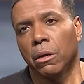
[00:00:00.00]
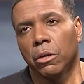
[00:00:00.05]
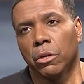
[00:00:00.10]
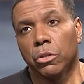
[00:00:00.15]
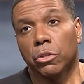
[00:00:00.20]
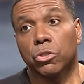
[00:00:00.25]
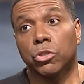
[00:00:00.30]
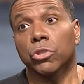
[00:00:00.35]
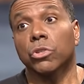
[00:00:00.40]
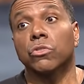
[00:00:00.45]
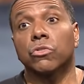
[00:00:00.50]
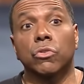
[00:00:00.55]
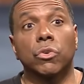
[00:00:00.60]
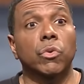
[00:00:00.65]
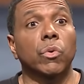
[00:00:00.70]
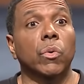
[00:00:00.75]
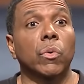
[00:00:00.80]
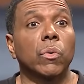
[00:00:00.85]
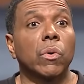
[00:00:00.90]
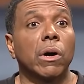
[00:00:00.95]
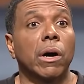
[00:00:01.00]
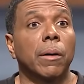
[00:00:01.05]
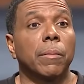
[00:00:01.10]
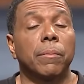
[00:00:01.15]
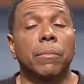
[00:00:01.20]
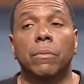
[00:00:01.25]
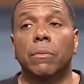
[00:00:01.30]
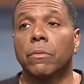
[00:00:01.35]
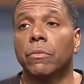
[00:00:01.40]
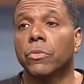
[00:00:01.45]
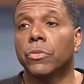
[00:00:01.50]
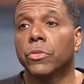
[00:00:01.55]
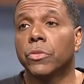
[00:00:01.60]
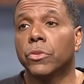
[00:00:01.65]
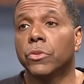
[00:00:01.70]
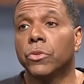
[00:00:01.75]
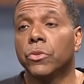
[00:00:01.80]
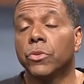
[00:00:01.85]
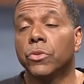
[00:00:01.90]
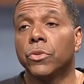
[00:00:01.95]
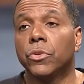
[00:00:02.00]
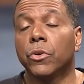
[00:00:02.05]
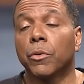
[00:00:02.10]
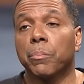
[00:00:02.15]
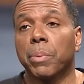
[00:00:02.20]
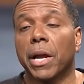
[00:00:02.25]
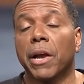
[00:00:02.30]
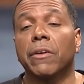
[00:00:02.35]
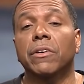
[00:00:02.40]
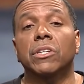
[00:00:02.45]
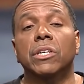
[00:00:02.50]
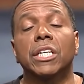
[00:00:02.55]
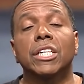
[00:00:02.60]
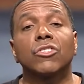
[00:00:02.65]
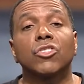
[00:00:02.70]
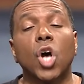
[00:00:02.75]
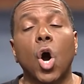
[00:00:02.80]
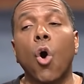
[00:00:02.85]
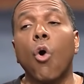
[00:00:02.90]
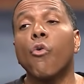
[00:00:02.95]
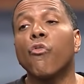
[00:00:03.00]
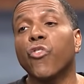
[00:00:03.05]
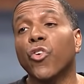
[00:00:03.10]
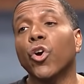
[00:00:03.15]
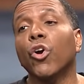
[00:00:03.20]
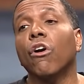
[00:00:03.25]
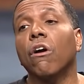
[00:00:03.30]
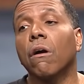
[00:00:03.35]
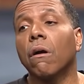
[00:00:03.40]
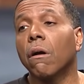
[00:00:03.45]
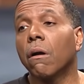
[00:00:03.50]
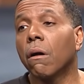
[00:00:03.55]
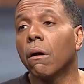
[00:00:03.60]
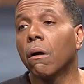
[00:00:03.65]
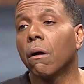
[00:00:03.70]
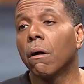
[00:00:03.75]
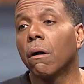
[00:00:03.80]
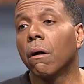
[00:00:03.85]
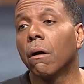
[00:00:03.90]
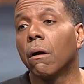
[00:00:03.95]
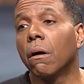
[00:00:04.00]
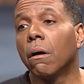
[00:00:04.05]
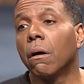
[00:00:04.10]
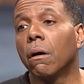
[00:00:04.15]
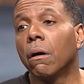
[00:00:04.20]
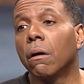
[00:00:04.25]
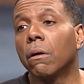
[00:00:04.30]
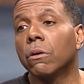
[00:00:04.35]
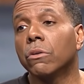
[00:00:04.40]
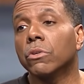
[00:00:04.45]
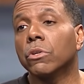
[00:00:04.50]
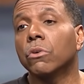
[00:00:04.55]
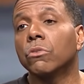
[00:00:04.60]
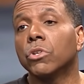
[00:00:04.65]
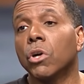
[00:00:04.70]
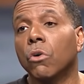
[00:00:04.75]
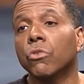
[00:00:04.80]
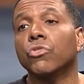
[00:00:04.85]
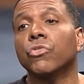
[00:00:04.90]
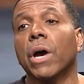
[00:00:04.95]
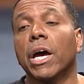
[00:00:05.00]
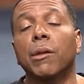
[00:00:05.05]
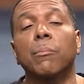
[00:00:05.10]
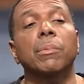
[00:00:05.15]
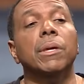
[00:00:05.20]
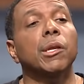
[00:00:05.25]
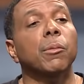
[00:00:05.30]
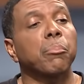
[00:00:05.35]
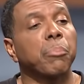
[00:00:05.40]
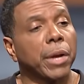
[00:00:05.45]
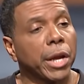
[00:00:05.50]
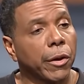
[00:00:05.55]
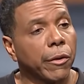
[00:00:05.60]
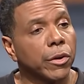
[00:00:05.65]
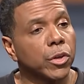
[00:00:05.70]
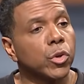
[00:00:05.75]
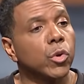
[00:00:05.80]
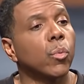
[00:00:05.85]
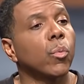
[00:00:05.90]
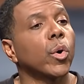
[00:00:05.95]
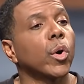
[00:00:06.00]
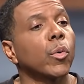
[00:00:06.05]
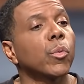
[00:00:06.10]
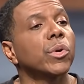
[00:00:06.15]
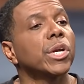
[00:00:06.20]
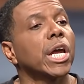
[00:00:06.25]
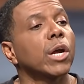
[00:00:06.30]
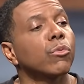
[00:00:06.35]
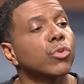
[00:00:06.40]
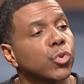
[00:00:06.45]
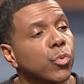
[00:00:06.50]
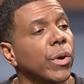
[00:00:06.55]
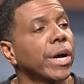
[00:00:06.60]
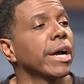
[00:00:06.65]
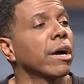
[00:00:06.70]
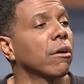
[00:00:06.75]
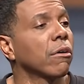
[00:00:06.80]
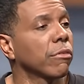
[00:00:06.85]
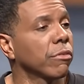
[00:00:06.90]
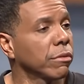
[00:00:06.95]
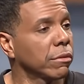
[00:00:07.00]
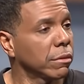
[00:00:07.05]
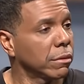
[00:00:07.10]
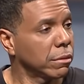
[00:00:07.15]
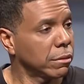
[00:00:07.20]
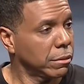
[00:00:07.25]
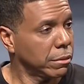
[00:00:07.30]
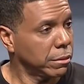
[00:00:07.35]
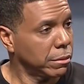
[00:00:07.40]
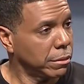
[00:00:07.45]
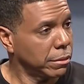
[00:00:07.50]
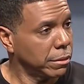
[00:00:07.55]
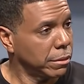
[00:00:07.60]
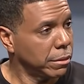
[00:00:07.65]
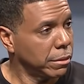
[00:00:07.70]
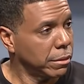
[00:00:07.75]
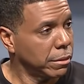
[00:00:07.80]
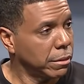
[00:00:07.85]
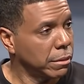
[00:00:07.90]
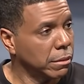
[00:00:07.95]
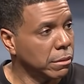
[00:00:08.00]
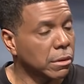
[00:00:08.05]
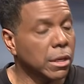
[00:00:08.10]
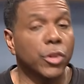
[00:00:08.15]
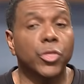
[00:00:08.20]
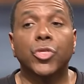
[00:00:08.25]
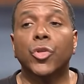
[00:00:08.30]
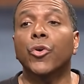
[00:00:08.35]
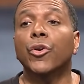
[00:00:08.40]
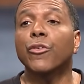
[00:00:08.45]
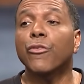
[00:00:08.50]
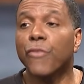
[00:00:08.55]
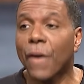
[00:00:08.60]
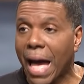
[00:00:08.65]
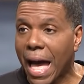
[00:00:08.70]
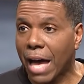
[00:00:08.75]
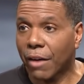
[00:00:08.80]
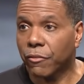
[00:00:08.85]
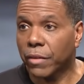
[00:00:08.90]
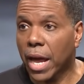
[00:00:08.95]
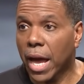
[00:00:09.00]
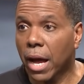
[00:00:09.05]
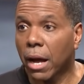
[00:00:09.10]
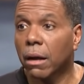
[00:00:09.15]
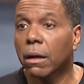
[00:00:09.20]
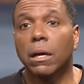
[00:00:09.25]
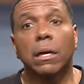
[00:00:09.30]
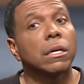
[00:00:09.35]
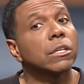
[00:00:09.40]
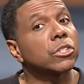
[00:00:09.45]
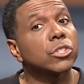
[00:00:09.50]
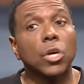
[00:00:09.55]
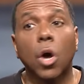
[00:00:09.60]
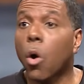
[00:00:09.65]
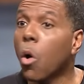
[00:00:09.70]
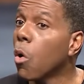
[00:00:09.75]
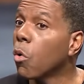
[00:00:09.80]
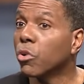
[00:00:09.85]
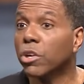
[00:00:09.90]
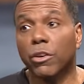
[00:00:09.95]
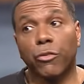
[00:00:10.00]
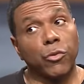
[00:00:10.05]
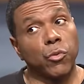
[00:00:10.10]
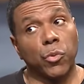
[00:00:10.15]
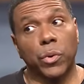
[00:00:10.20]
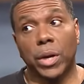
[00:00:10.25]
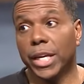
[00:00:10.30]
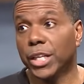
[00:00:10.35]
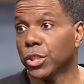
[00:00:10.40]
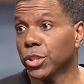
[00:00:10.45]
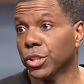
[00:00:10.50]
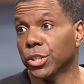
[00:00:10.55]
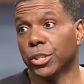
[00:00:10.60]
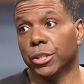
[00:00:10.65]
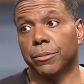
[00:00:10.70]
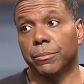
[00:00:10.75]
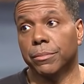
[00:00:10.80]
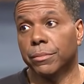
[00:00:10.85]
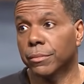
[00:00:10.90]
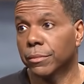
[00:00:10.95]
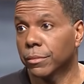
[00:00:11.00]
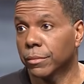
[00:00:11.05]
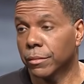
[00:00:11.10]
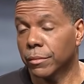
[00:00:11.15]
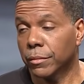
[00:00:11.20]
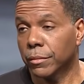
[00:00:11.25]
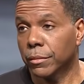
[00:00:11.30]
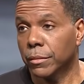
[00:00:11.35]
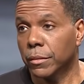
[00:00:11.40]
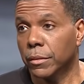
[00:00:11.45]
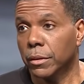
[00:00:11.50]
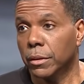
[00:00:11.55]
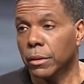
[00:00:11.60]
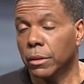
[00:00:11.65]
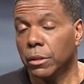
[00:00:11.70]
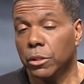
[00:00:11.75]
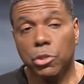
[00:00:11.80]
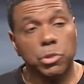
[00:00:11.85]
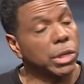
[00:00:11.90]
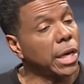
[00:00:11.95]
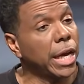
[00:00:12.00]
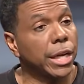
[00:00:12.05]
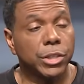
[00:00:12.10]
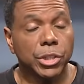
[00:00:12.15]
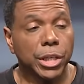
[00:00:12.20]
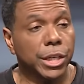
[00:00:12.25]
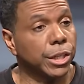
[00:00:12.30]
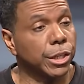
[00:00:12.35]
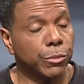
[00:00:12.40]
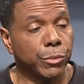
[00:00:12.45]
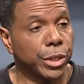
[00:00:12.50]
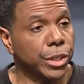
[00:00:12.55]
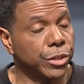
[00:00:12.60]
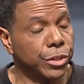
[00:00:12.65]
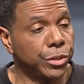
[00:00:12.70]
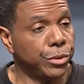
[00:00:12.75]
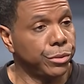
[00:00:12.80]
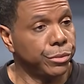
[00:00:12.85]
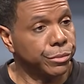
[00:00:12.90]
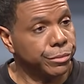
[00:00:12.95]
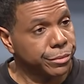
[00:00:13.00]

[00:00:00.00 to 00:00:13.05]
Your children grow up. Your parenting is over. So don't try to be the parent you were when they were 12. They're 35 now. It's a whole different relationship. You can't tell them what to do.